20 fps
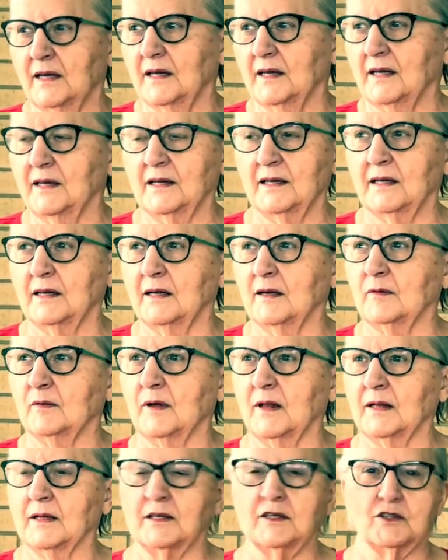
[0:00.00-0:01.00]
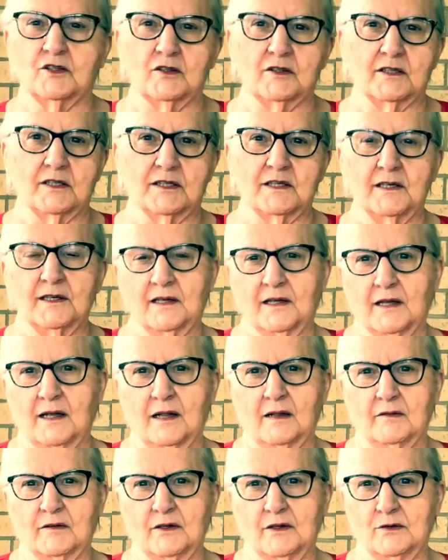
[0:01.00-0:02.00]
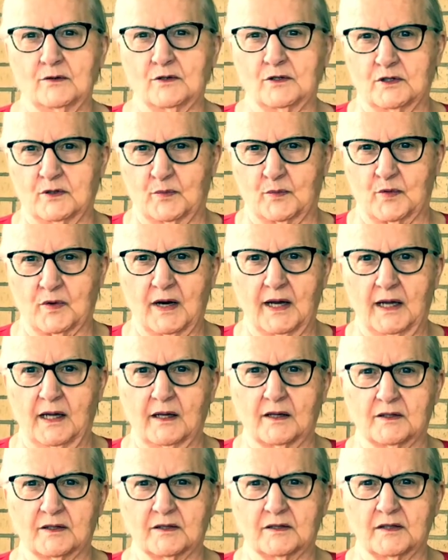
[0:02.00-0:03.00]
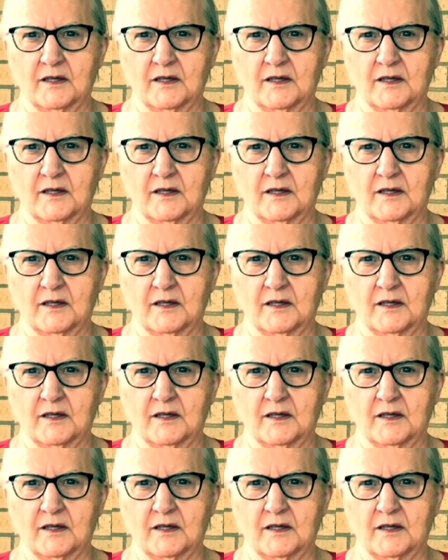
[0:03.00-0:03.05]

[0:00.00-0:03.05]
And, well, he should have seen Calvin use the brakes.